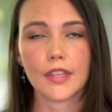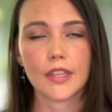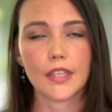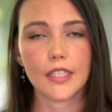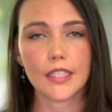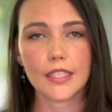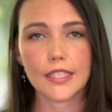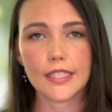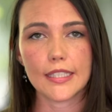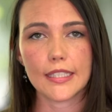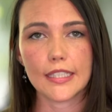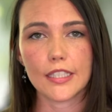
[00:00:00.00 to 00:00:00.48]

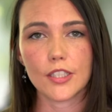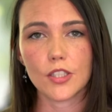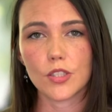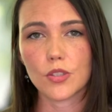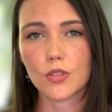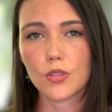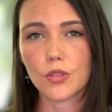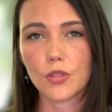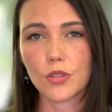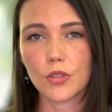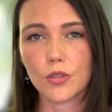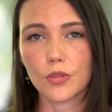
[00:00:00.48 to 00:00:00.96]
This leads
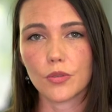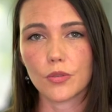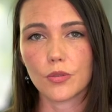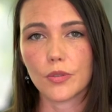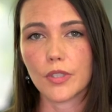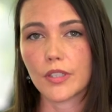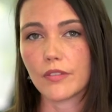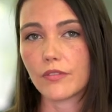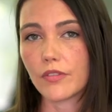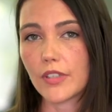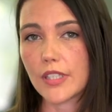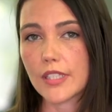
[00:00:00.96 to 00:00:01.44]
to you
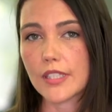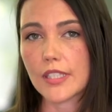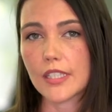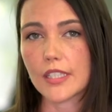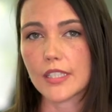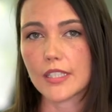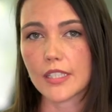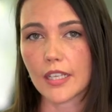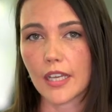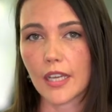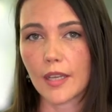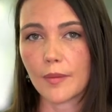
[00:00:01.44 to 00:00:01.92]

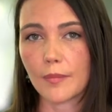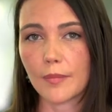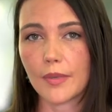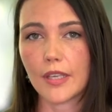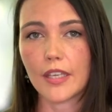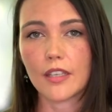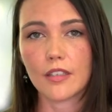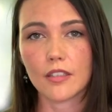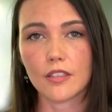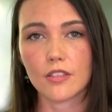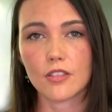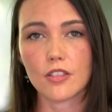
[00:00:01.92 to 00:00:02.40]
investing time,
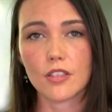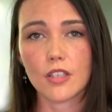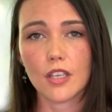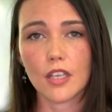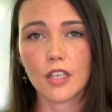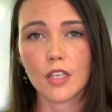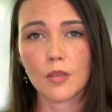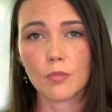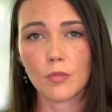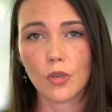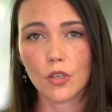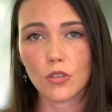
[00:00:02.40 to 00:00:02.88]
energy,
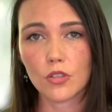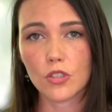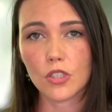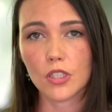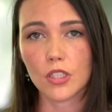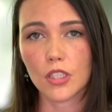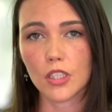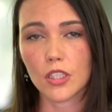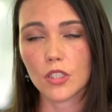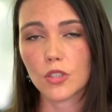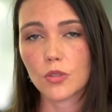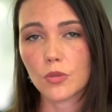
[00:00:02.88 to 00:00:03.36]
and
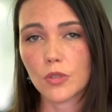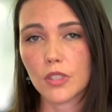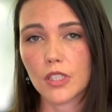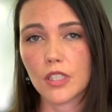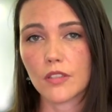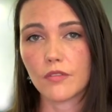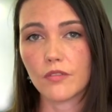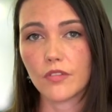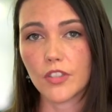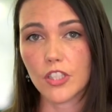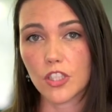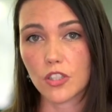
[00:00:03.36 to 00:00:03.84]
emotion into an
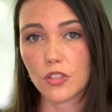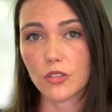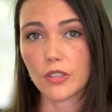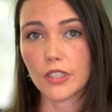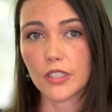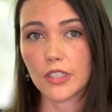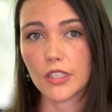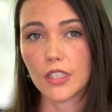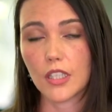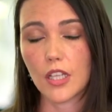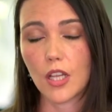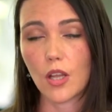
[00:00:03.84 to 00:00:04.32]

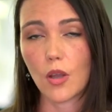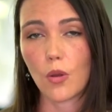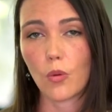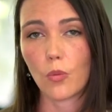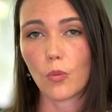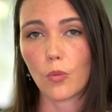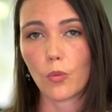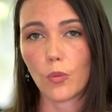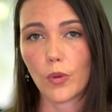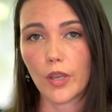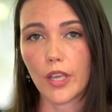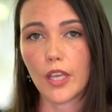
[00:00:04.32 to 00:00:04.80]
individual
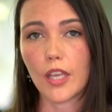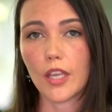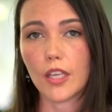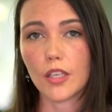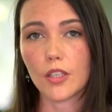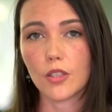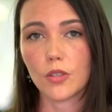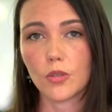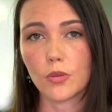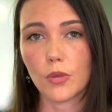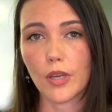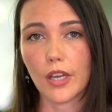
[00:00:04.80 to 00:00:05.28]
where
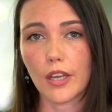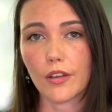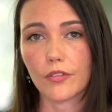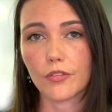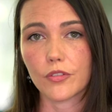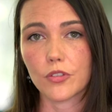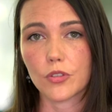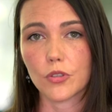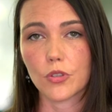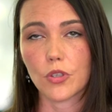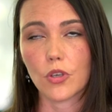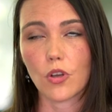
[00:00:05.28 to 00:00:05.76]
you
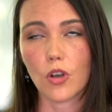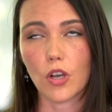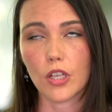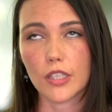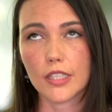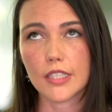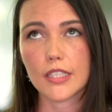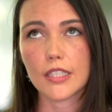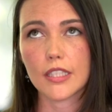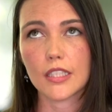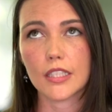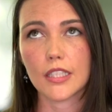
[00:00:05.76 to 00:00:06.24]
have to
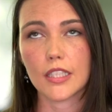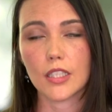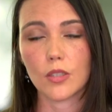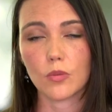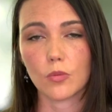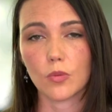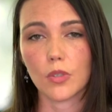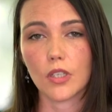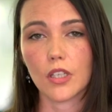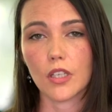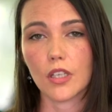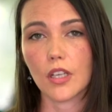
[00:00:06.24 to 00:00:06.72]
constantly
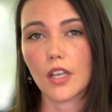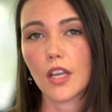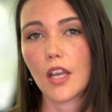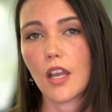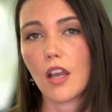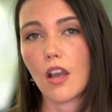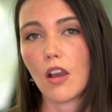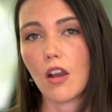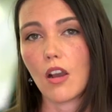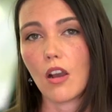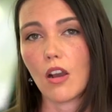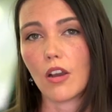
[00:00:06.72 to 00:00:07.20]
work
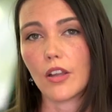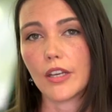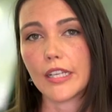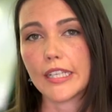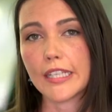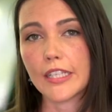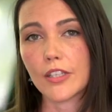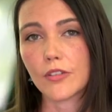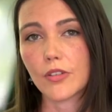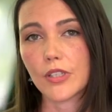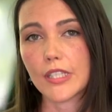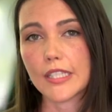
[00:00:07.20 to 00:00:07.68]
on
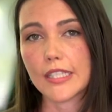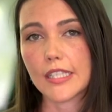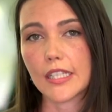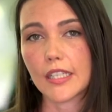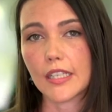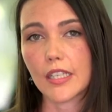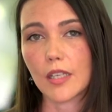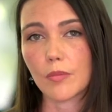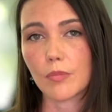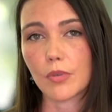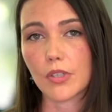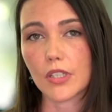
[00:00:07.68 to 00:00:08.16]

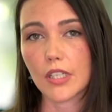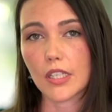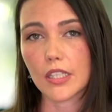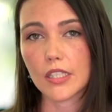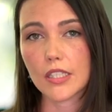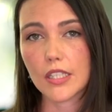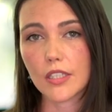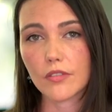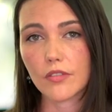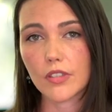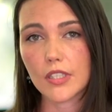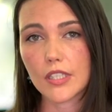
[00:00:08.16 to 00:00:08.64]
increasing their
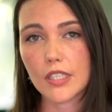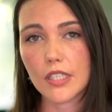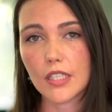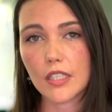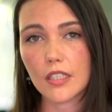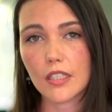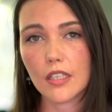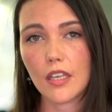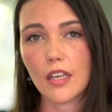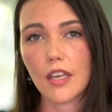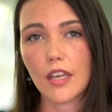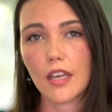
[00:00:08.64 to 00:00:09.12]

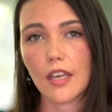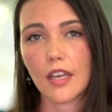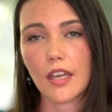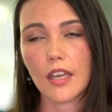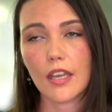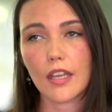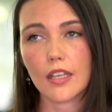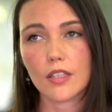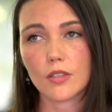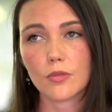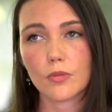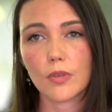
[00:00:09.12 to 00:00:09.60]
productivity
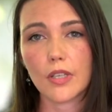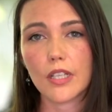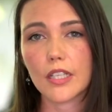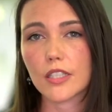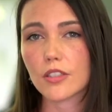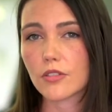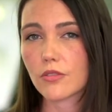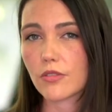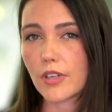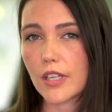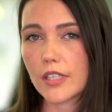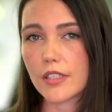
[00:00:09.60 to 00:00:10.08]
as well
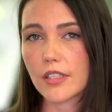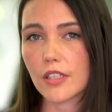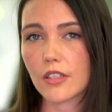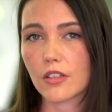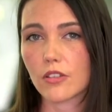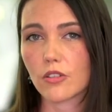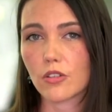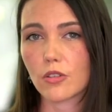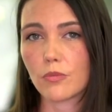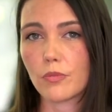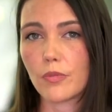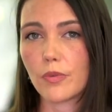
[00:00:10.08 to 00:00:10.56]
as raising
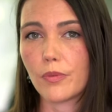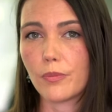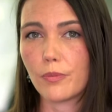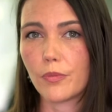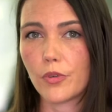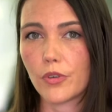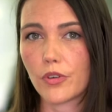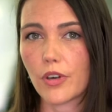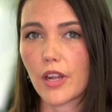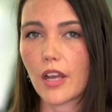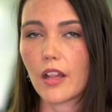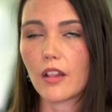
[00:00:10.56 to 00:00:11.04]
the
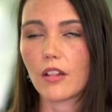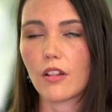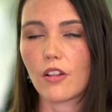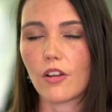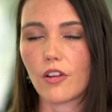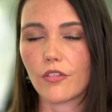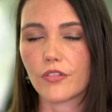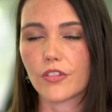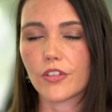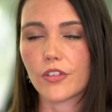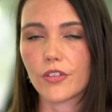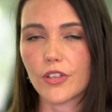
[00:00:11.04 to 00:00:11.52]
morale
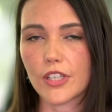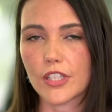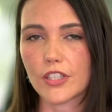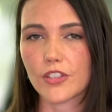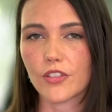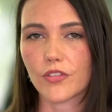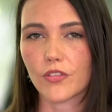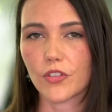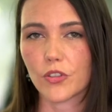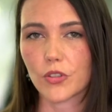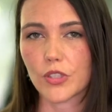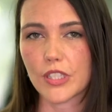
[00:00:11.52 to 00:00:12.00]
of the
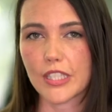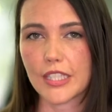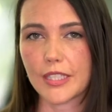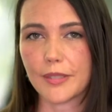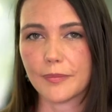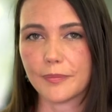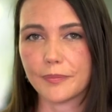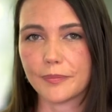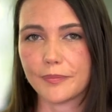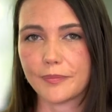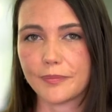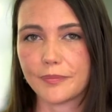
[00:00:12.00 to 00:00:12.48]
rest of your team.